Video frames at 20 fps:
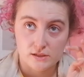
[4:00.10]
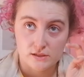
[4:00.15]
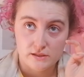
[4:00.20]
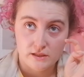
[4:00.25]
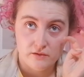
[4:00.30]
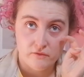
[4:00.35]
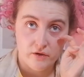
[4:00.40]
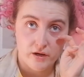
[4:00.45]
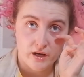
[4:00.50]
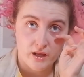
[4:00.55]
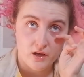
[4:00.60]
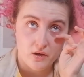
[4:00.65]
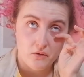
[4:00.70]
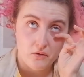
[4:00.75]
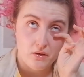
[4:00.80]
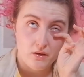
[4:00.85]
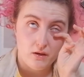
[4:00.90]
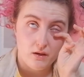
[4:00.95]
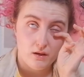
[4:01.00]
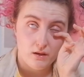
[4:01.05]
hurting right
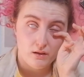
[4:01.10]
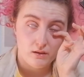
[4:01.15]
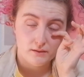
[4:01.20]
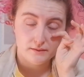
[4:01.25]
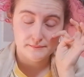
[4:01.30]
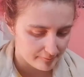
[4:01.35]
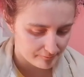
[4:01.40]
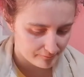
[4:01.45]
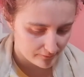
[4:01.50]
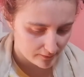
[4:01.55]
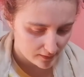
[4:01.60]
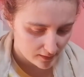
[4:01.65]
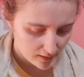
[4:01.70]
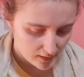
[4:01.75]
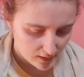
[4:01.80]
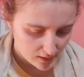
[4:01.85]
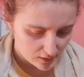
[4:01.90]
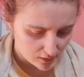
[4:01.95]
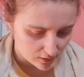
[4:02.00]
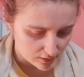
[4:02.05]
now. Okay,
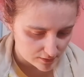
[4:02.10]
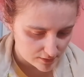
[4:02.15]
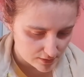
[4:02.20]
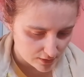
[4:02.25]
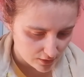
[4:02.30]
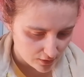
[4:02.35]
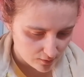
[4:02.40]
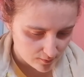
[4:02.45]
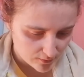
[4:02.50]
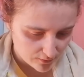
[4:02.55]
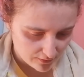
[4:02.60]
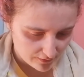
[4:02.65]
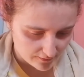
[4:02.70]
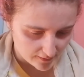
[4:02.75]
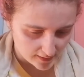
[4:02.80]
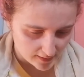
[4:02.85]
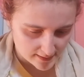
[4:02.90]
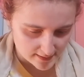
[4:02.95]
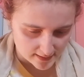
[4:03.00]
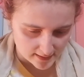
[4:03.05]
got two more
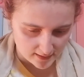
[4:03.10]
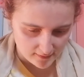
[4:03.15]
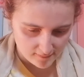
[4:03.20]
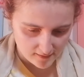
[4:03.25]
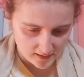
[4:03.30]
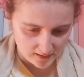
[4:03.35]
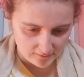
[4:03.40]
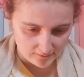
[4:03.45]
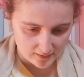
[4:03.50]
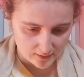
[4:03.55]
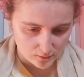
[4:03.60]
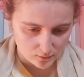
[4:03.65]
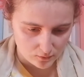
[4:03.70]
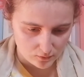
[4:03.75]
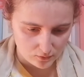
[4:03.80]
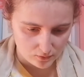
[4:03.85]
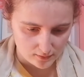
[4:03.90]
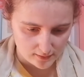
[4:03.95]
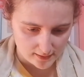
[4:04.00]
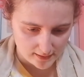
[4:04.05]
things, and I think they're
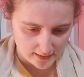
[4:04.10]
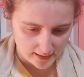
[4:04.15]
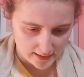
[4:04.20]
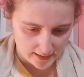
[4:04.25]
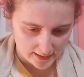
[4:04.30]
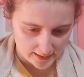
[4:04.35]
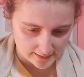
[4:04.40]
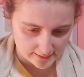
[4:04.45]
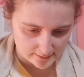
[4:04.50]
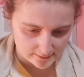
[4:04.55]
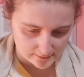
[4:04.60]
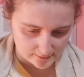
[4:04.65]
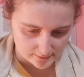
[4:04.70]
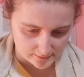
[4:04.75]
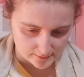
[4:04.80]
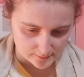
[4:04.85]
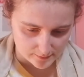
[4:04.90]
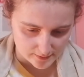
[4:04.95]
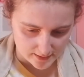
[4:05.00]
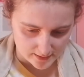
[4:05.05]
all
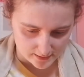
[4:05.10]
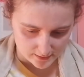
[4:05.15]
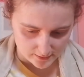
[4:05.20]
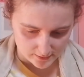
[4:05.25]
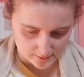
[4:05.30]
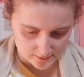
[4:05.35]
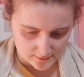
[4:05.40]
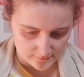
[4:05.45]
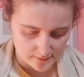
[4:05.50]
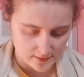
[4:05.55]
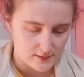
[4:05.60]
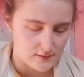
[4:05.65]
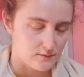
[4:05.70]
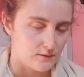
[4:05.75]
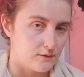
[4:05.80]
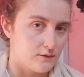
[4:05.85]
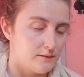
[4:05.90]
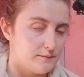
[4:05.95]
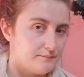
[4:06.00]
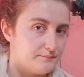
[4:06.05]
candles by the looks of it. So
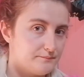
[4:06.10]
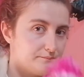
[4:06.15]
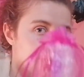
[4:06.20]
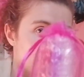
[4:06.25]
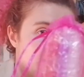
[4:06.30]
we've got